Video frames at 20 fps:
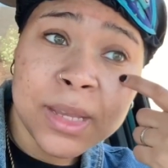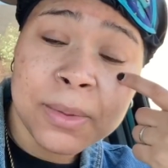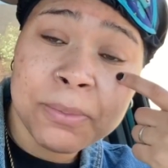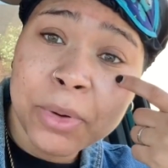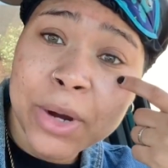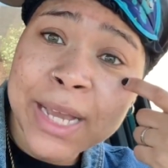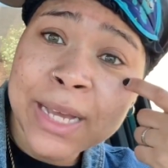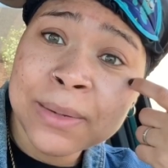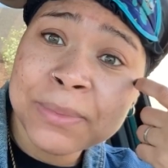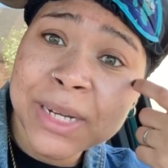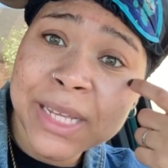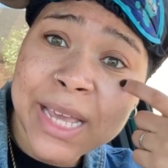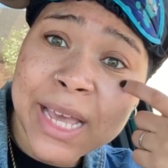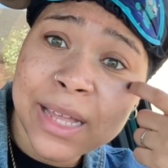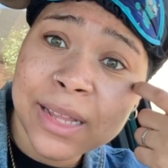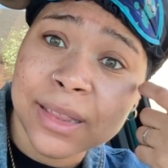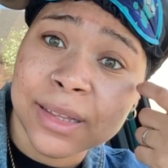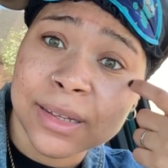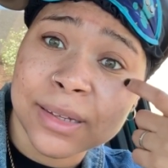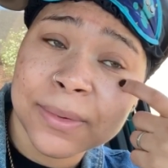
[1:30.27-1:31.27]
bring them
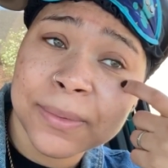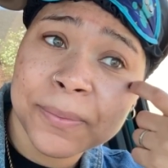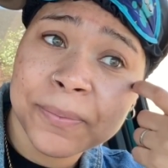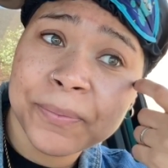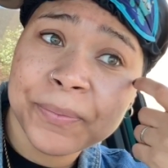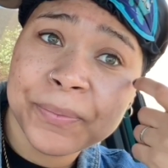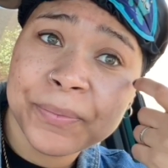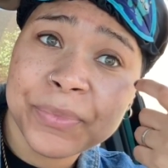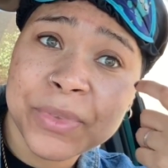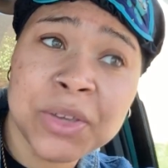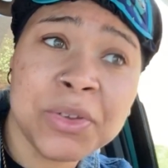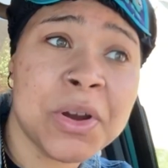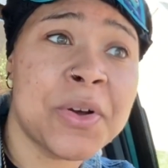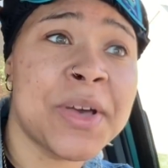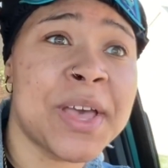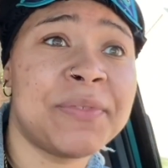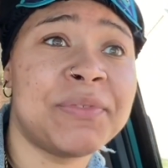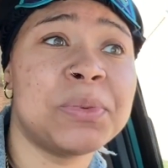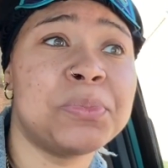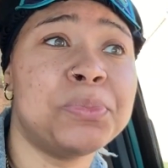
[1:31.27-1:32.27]
together. You
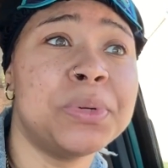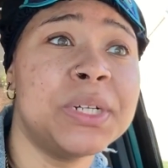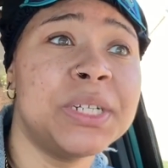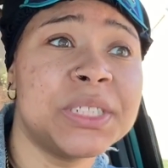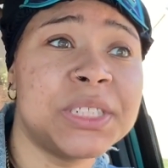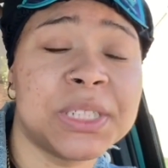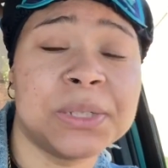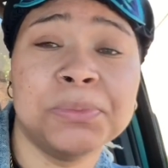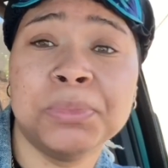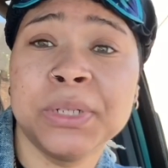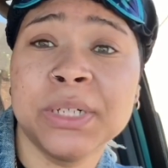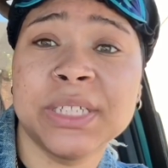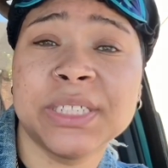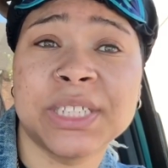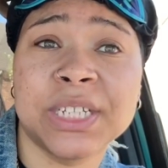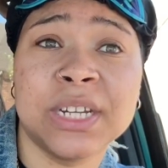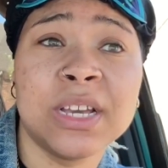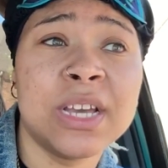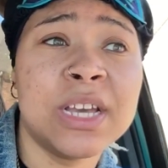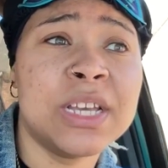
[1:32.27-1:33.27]
don't have to push and
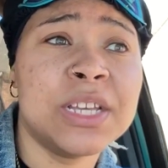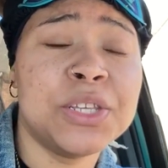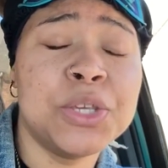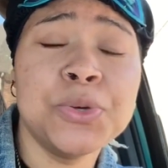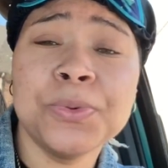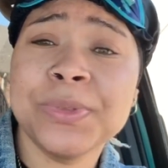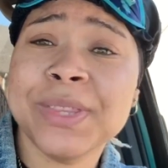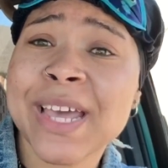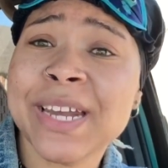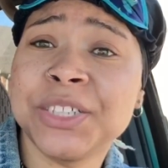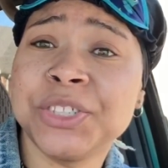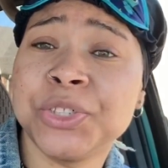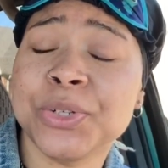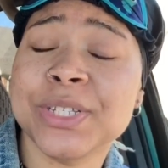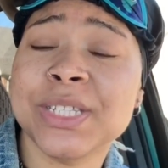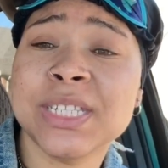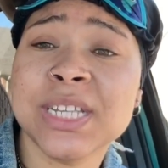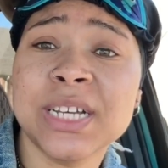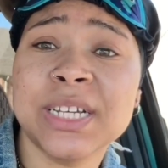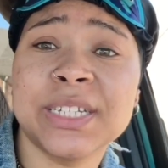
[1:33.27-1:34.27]
push and that is your
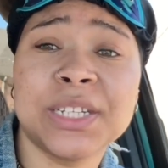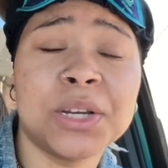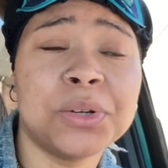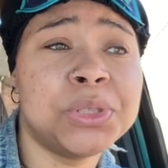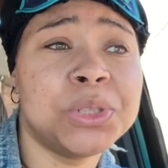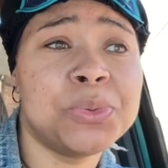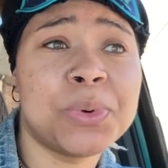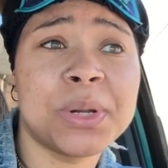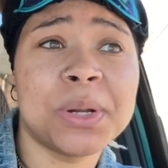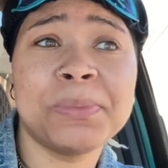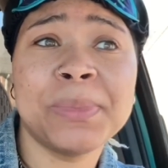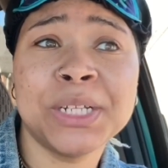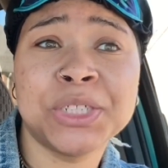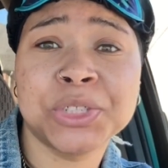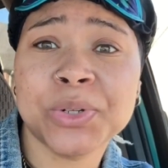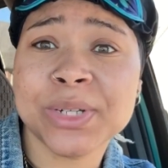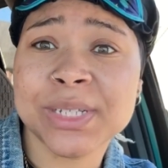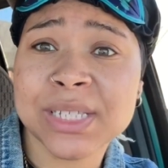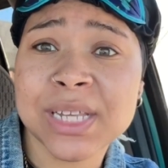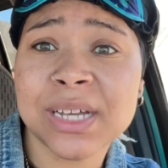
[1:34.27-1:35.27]
son. Don't you want to
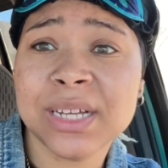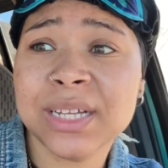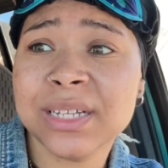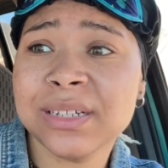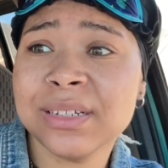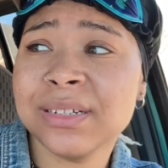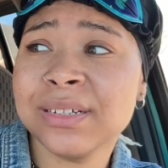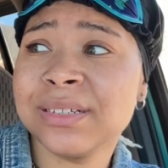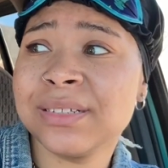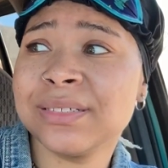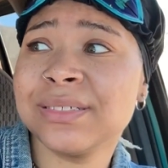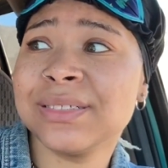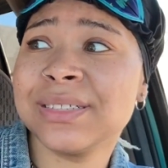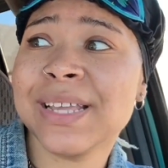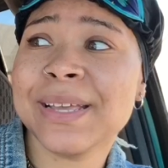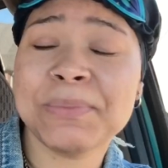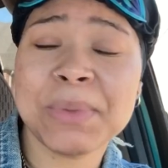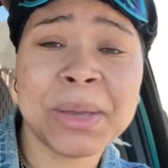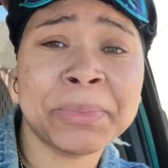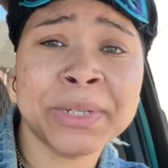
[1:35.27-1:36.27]
meet your son? It's
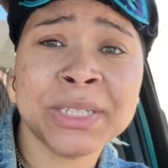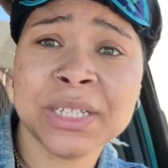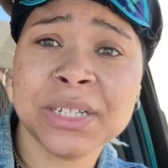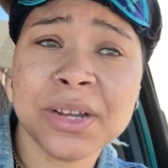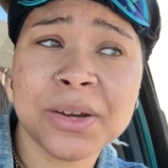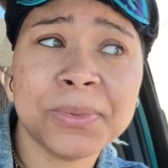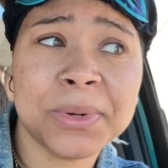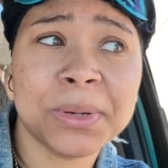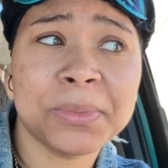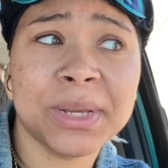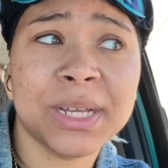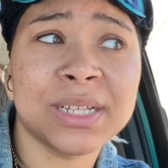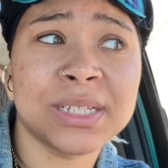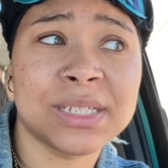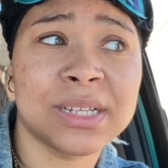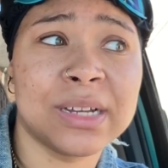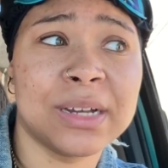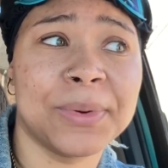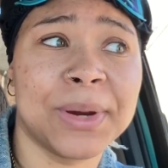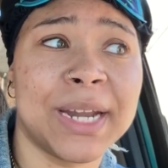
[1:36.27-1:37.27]
like, maybe she don't want to meet her
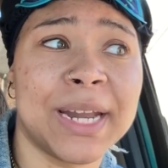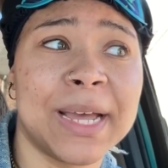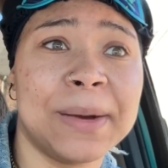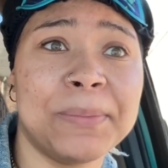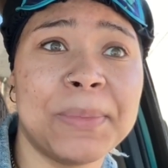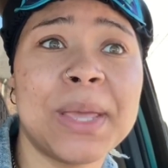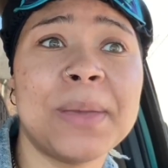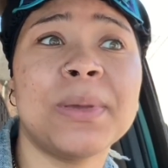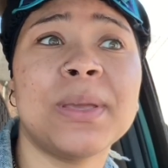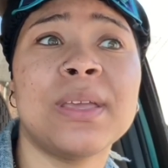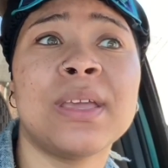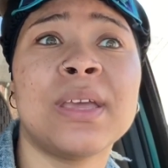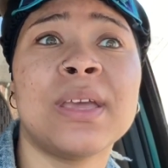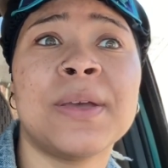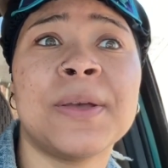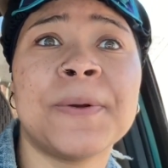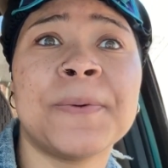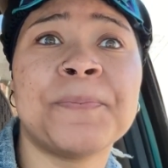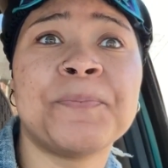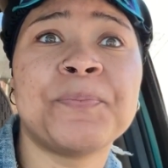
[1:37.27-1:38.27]
son right now. Maybe
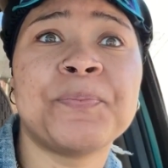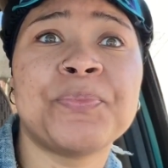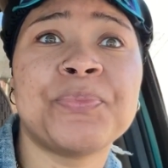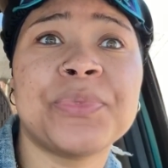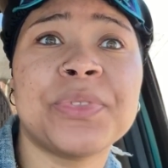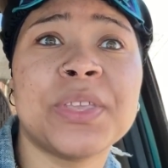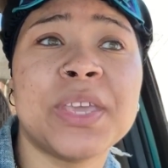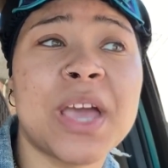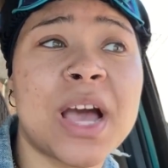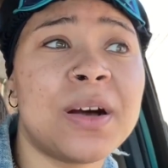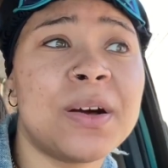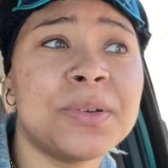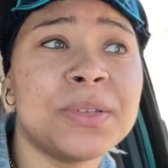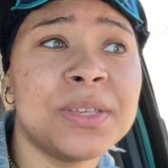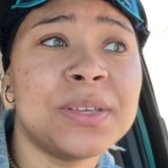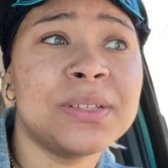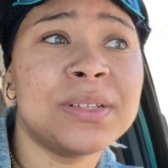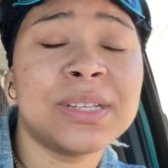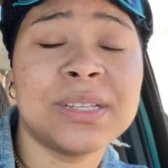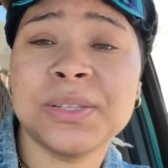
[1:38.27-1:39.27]

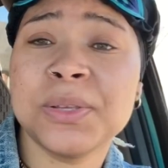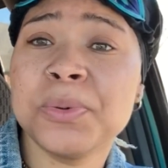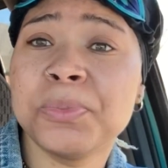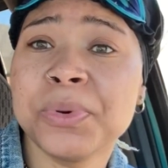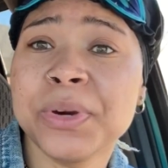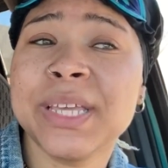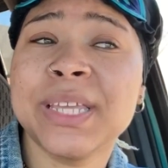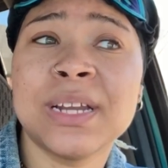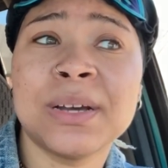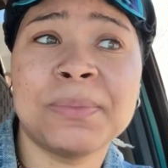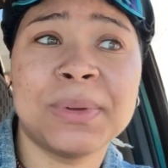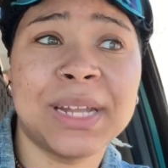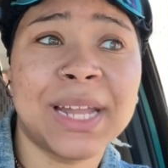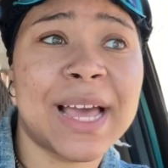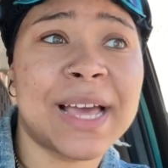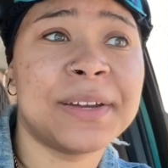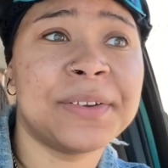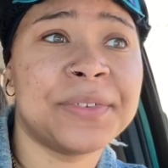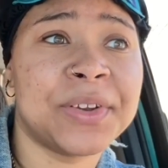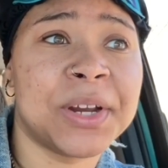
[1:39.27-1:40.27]
you're bringing up a
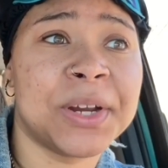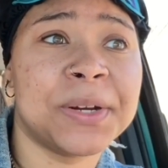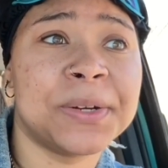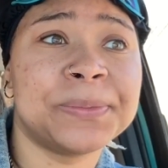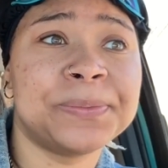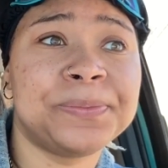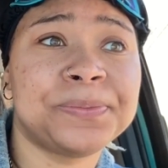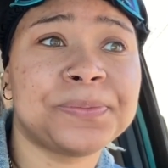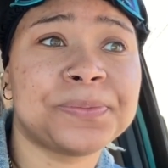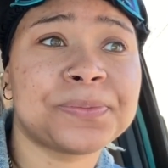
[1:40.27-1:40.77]
lot of her